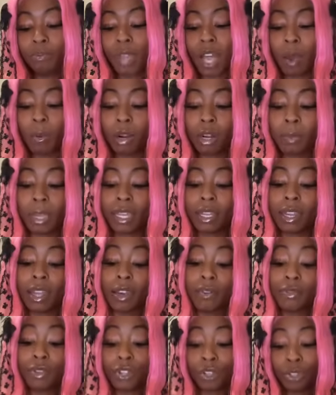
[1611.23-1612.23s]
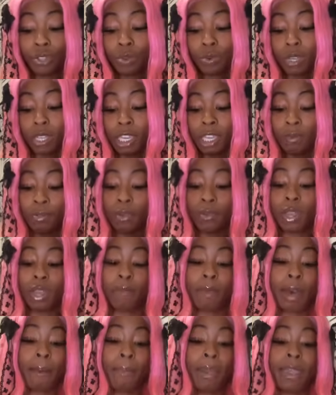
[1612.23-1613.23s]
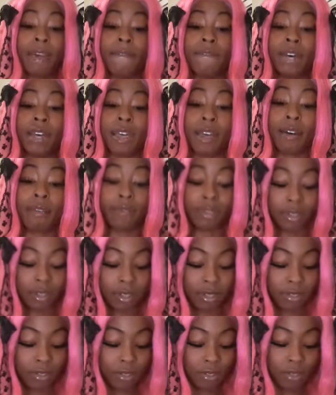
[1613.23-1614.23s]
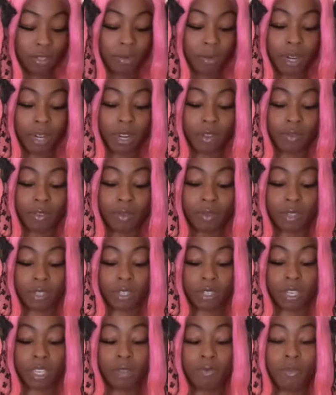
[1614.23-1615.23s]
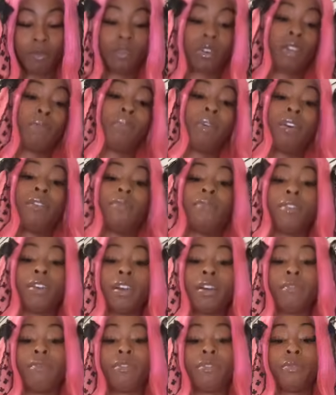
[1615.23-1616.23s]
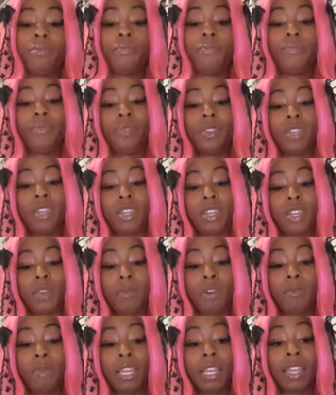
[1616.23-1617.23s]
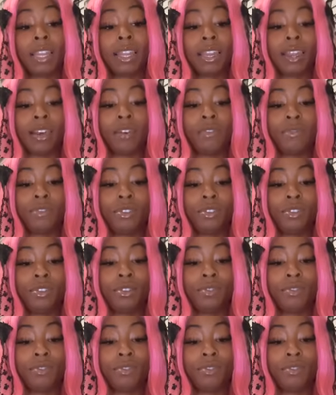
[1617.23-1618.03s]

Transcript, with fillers: I want to make love to you and keep you in my bed forever. So somebody definitely wants to keep you in their bed forever. I want to make love to you.